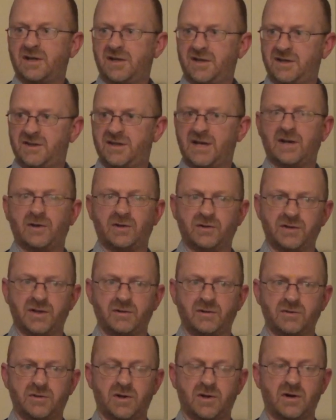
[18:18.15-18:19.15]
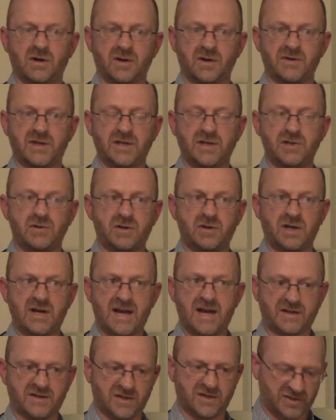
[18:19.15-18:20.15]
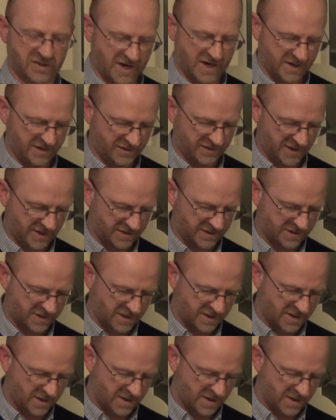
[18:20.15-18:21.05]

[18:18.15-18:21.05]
in that unknown tongue, and then you can exercise it.